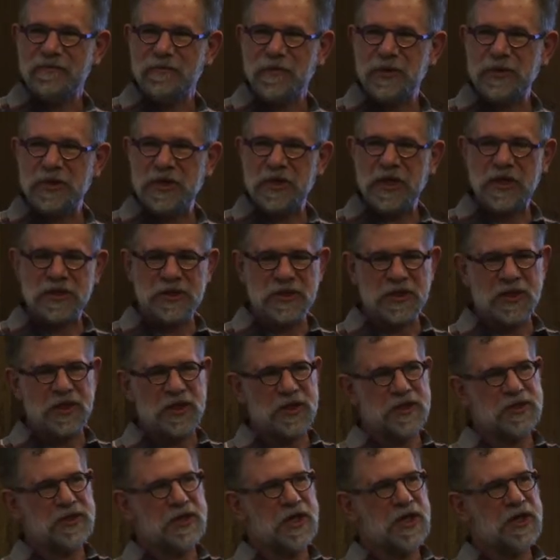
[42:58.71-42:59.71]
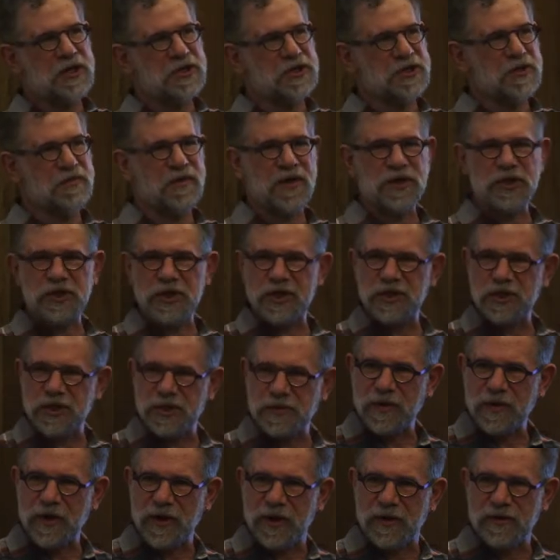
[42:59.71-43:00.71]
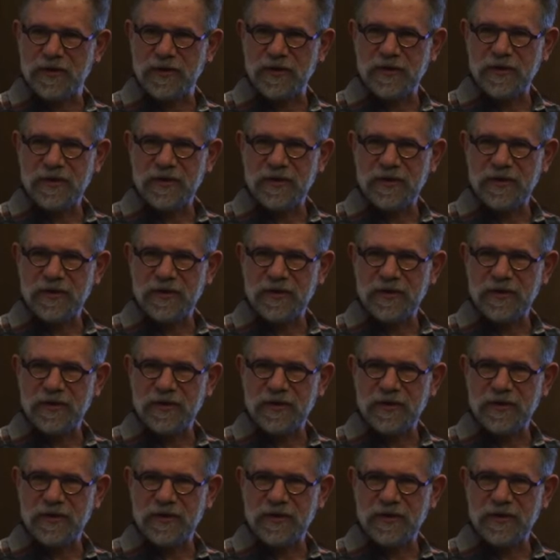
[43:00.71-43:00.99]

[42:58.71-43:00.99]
Once he gets it in his hands, he might change mind.